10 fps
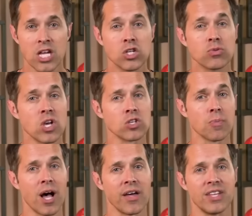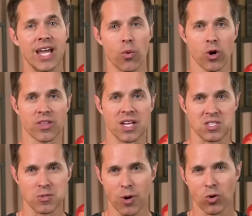She was also behind the network
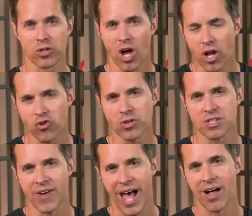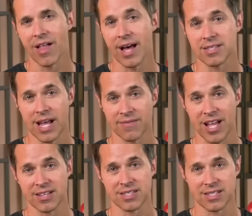that smuggled hundreds of allies out of
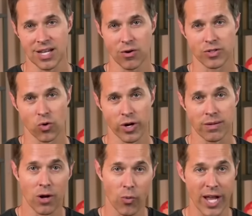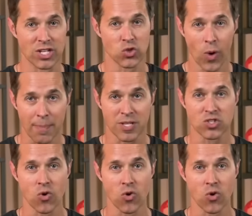Nazi territory, arranged weapons